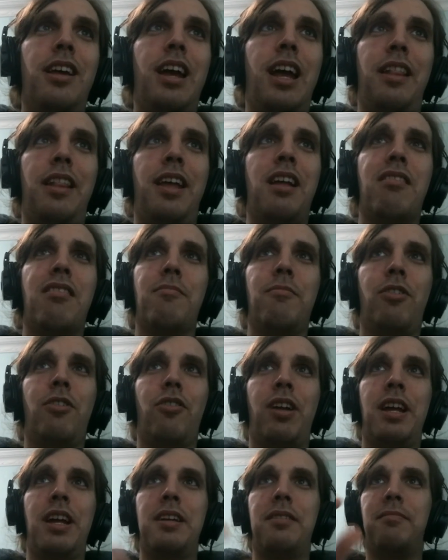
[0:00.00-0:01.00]
And they had some
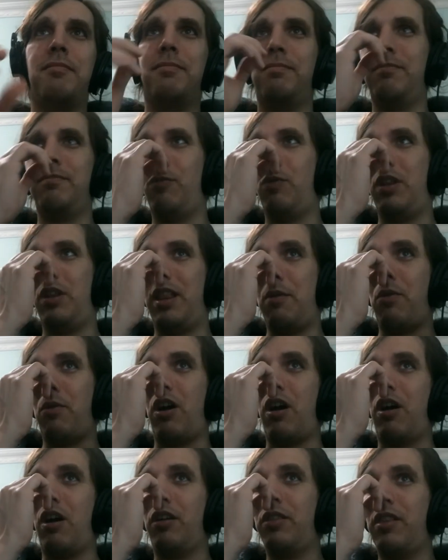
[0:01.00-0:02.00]
great, when they
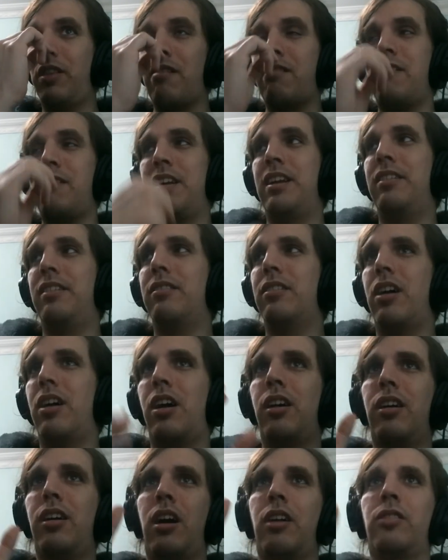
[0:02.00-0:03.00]
were on the scene,
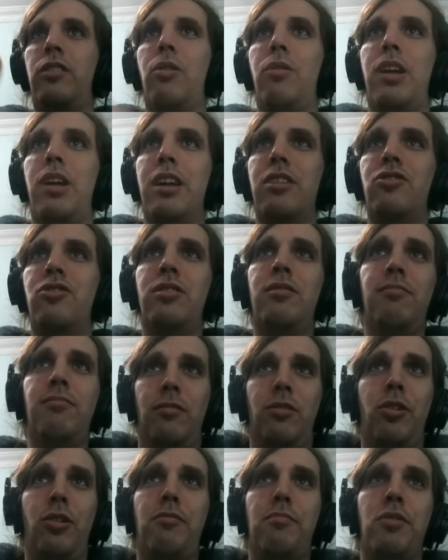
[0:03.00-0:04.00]
on location,
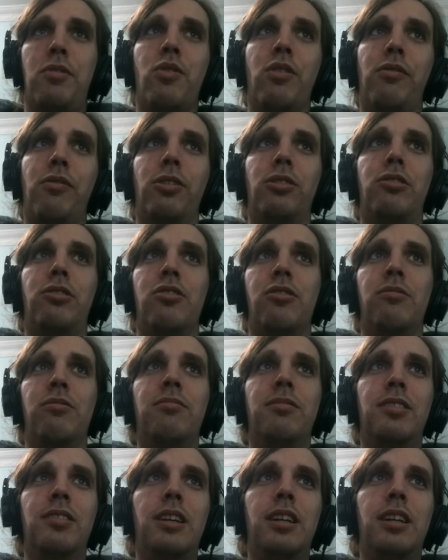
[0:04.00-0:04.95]
looked beautiful too.